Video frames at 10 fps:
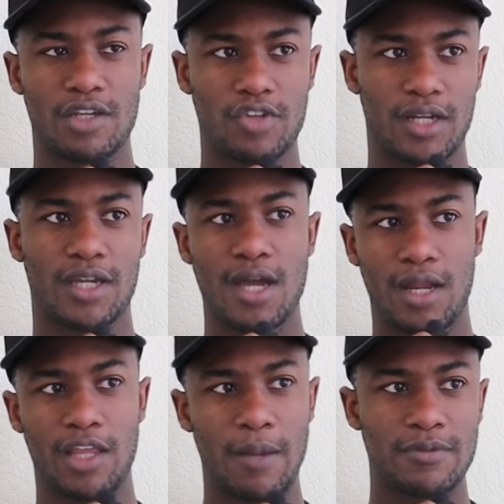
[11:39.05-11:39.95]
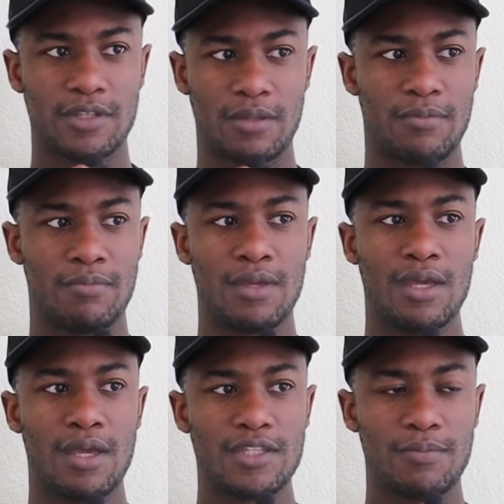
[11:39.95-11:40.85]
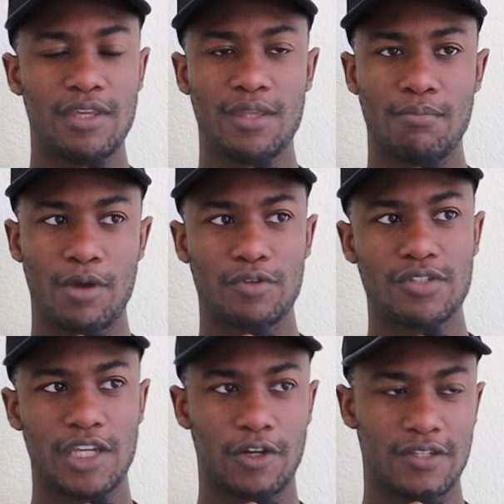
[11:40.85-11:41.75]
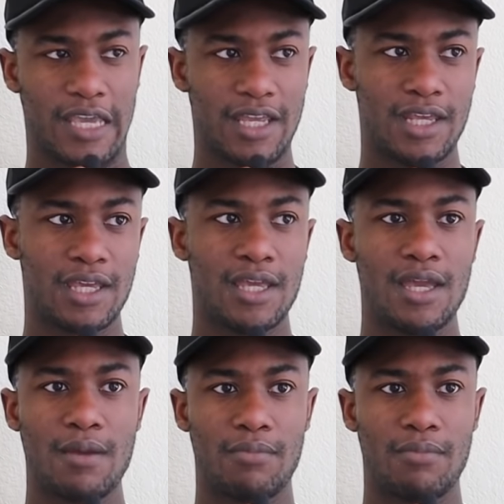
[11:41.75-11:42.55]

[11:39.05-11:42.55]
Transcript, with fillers: I'll try to cut it up to be the most entertaining,